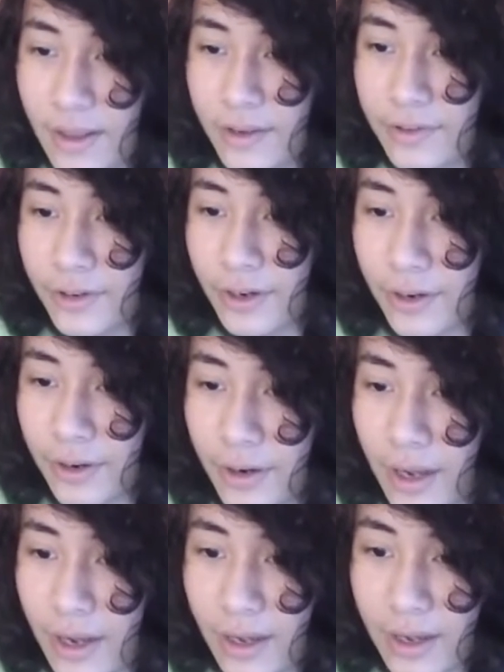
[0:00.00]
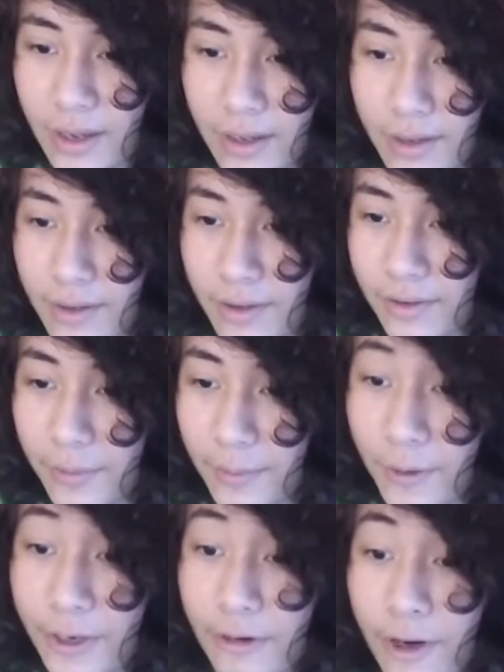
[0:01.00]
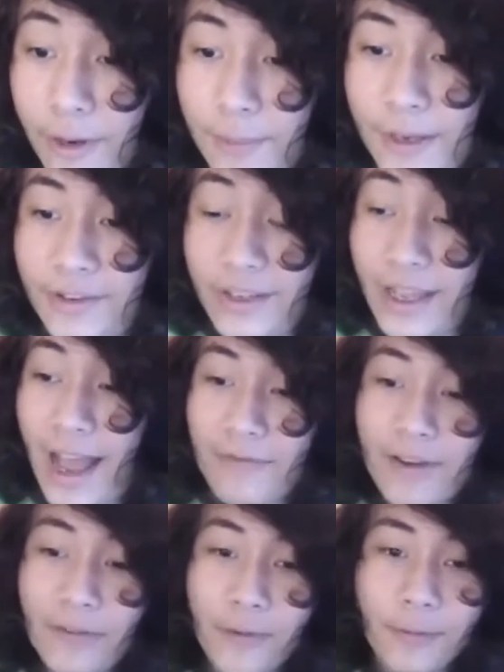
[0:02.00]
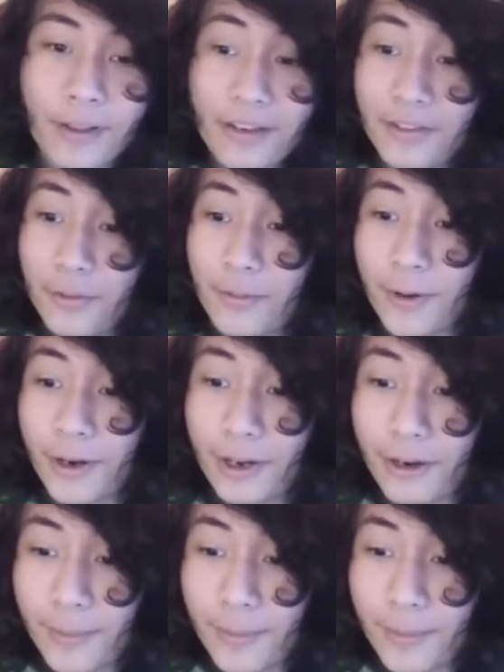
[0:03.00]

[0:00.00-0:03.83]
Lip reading: Sure. Super Mario RPG. I've never played Super Mario